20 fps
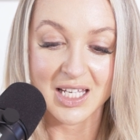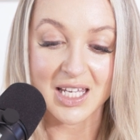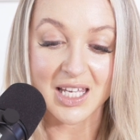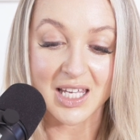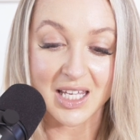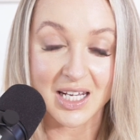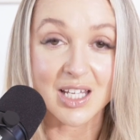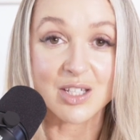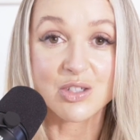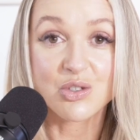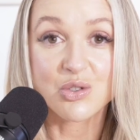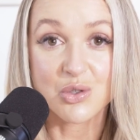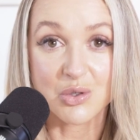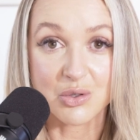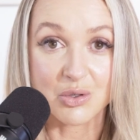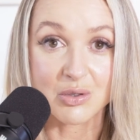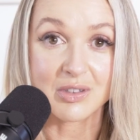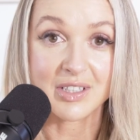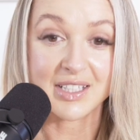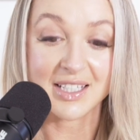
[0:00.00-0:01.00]
It is
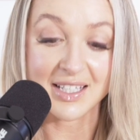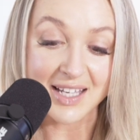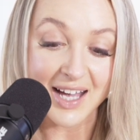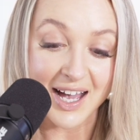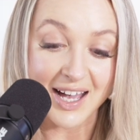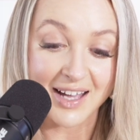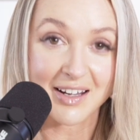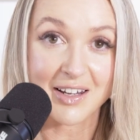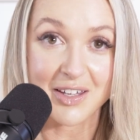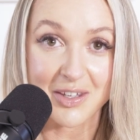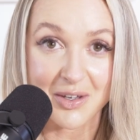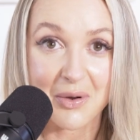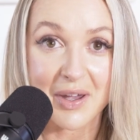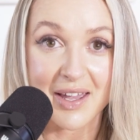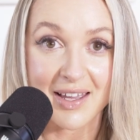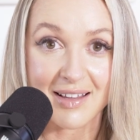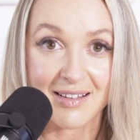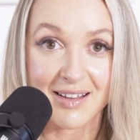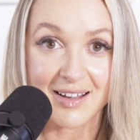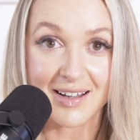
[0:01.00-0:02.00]
truly guiding you,
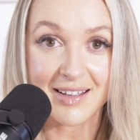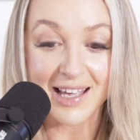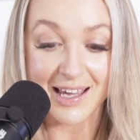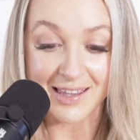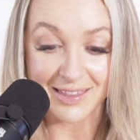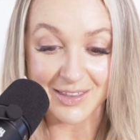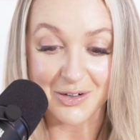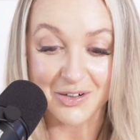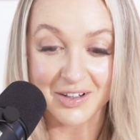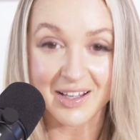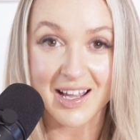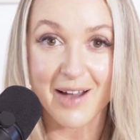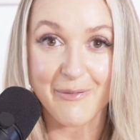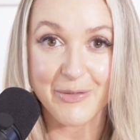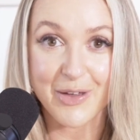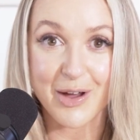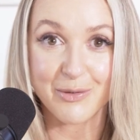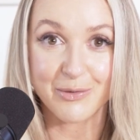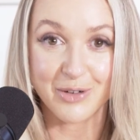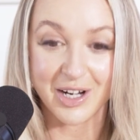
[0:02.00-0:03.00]
Ayla. I literally have
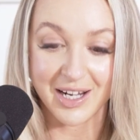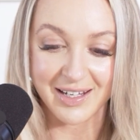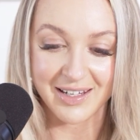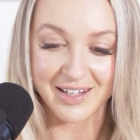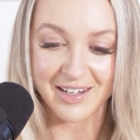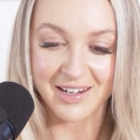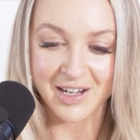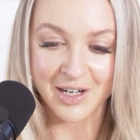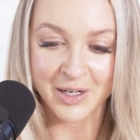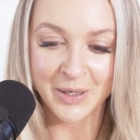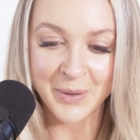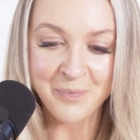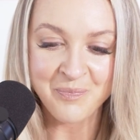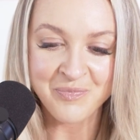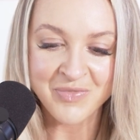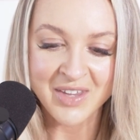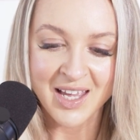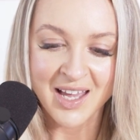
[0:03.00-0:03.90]
that written here.